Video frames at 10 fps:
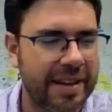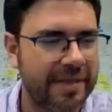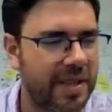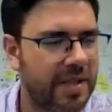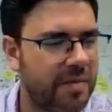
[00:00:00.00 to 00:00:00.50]

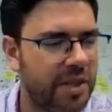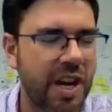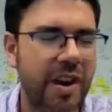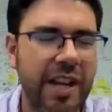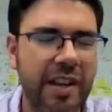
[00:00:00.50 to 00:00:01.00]
just
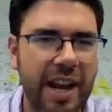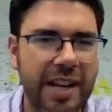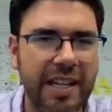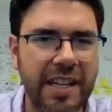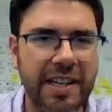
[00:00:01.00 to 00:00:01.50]
sharing your
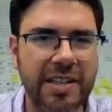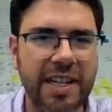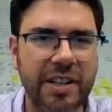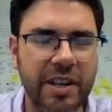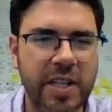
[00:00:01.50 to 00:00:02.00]
ideas
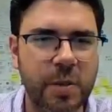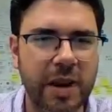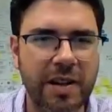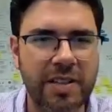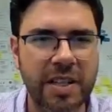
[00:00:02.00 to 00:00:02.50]
and your
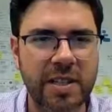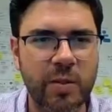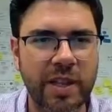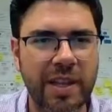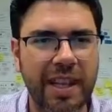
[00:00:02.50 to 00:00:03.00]
experiences
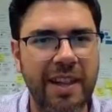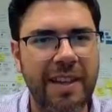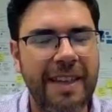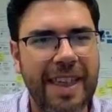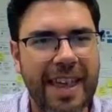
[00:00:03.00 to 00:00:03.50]
with the
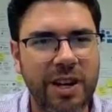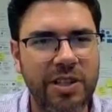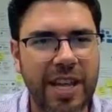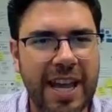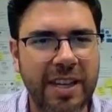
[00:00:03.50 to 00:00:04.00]

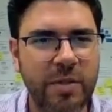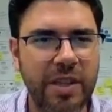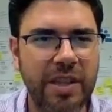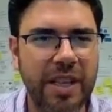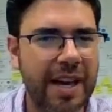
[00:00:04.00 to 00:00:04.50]
AirStack
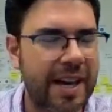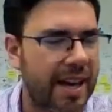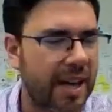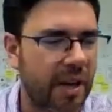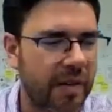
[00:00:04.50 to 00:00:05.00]
community.
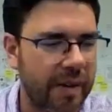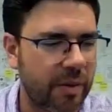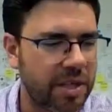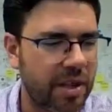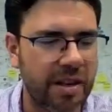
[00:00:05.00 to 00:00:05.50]
I
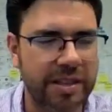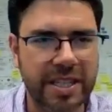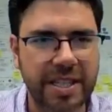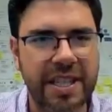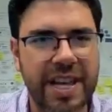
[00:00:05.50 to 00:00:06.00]
wish all the
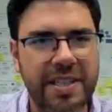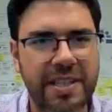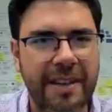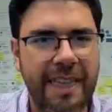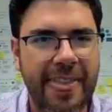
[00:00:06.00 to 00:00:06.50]

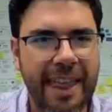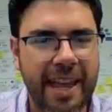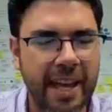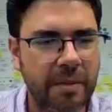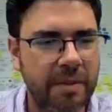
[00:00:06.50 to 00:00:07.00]
success
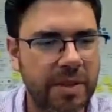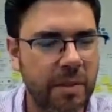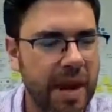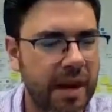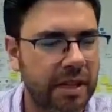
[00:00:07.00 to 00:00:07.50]
to
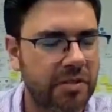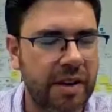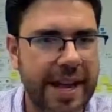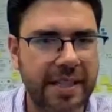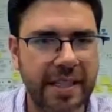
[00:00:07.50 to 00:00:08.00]

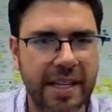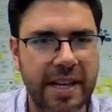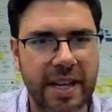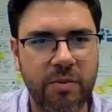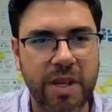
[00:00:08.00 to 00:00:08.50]
MeritDirect,
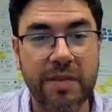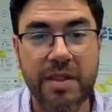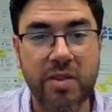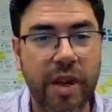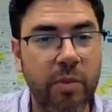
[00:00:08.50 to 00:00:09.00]
and we've
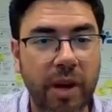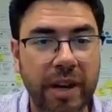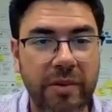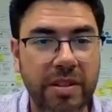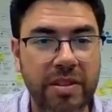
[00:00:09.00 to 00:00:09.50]
enjoyed
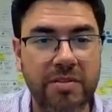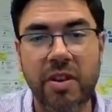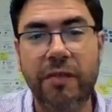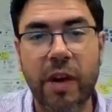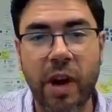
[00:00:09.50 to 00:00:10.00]
working with you
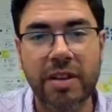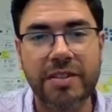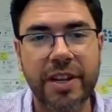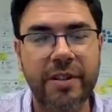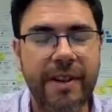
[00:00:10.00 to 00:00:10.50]
so far.
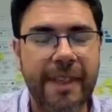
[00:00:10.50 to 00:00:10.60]
So